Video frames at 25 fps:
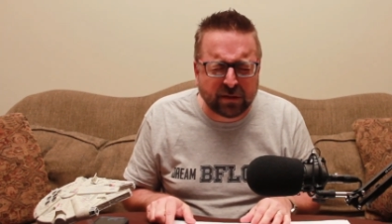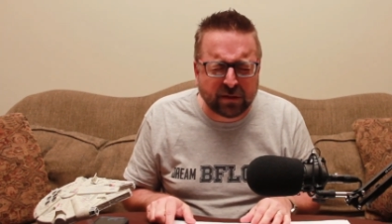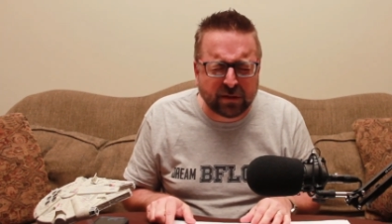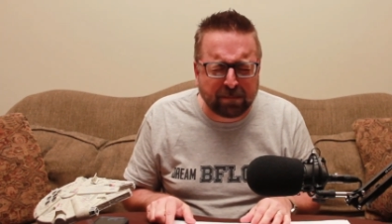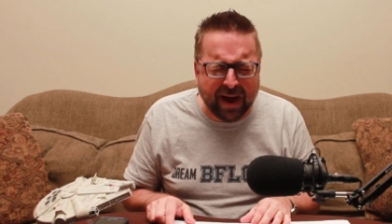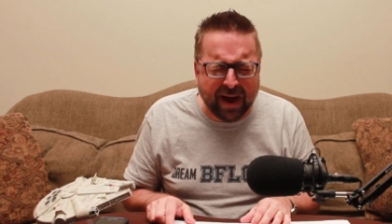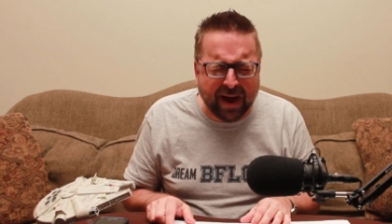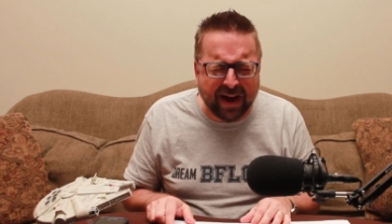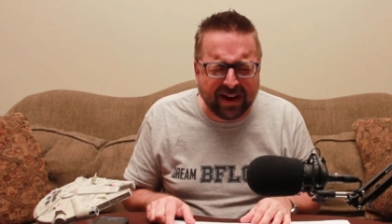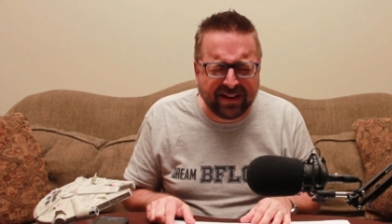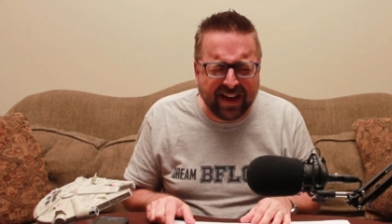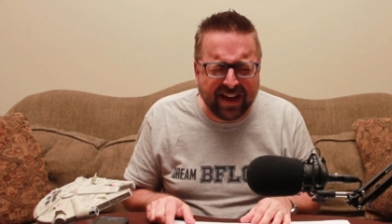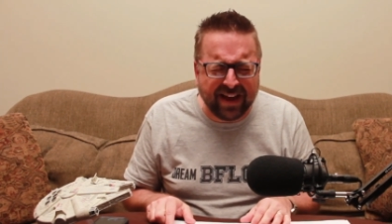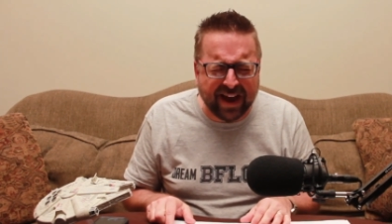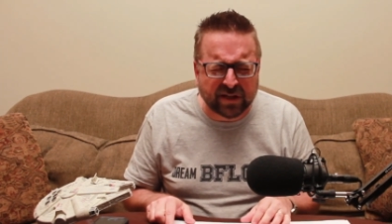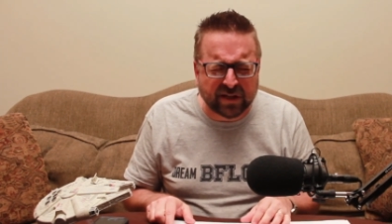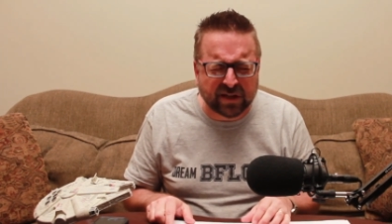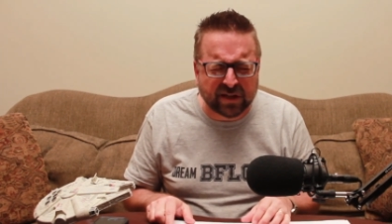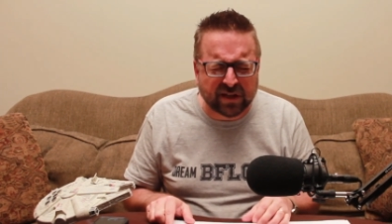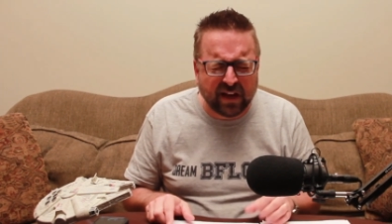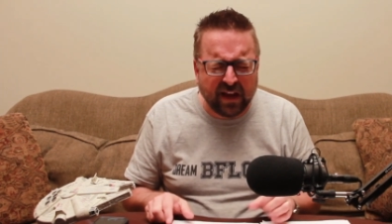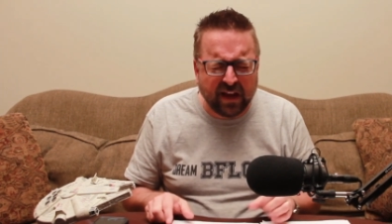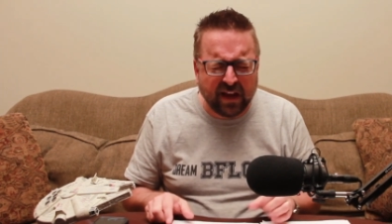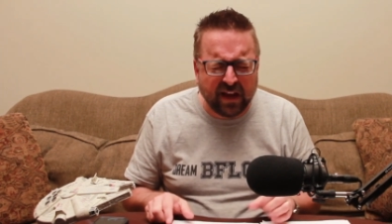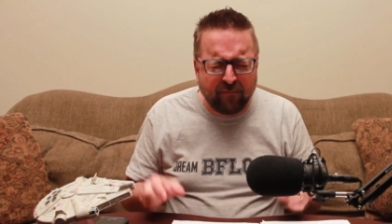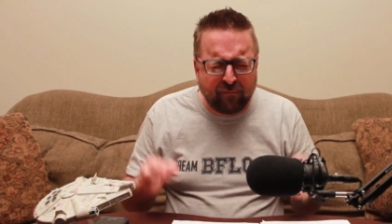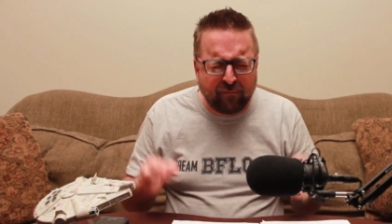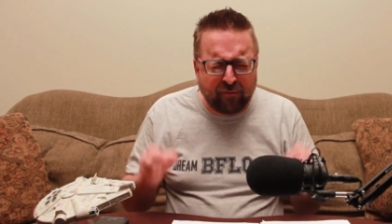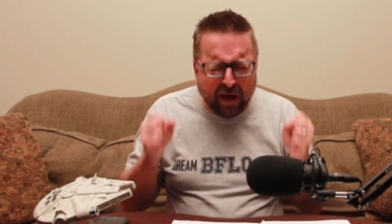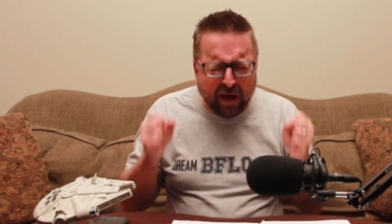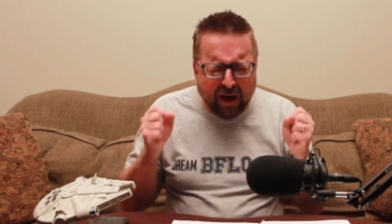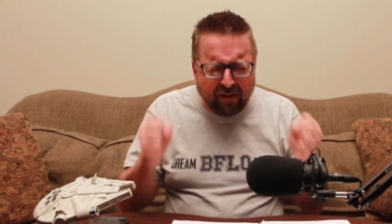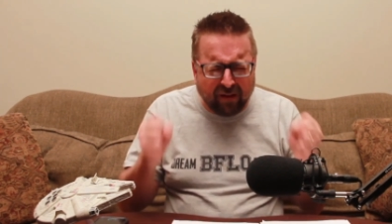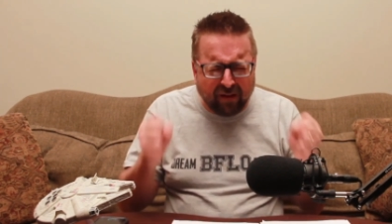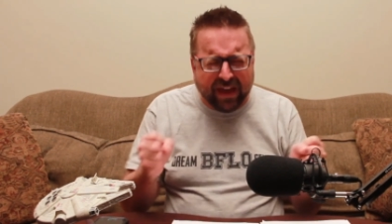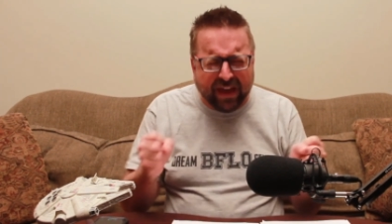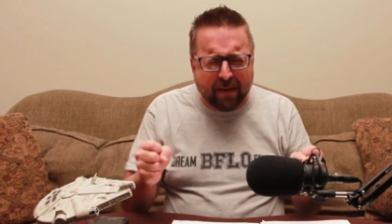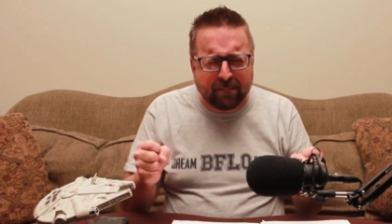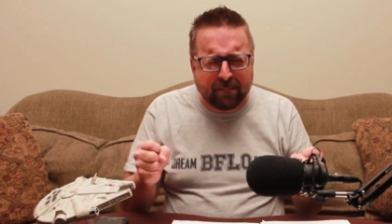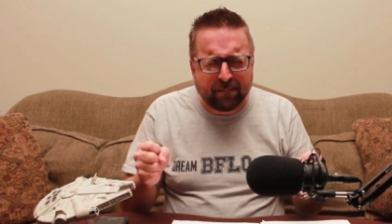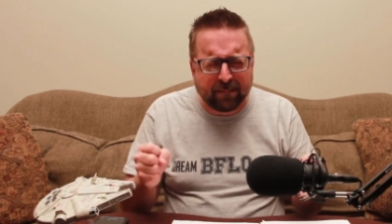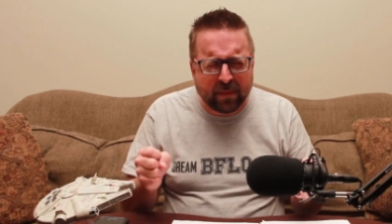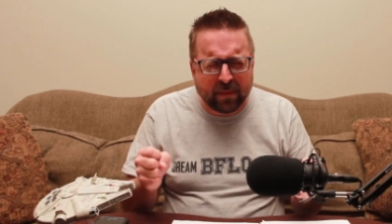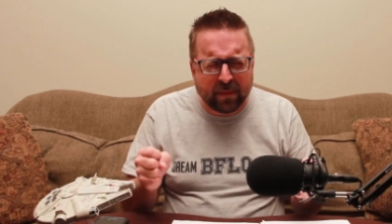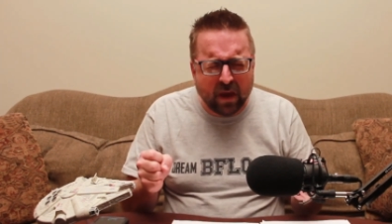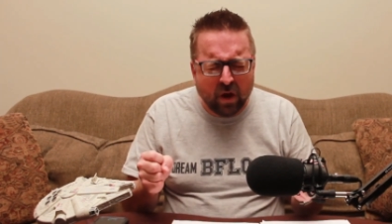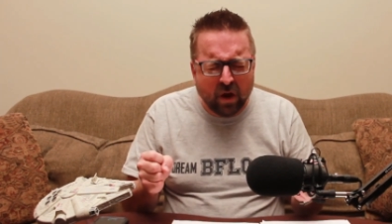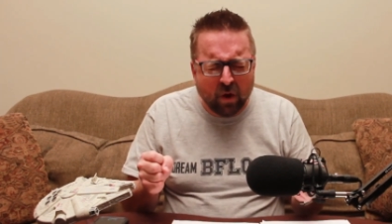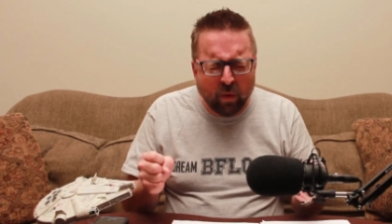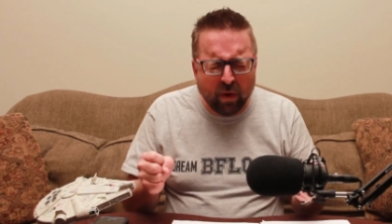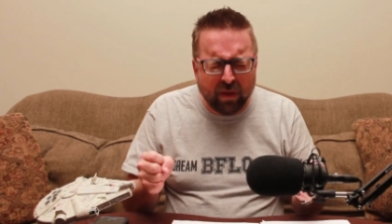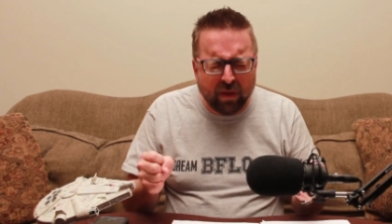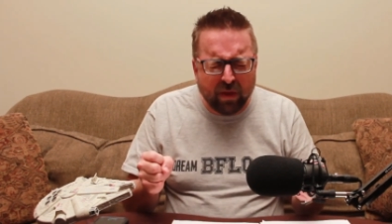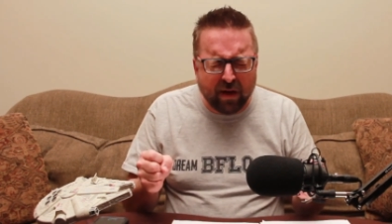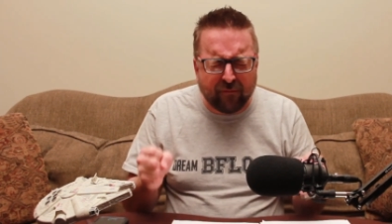to this podcast. Fill them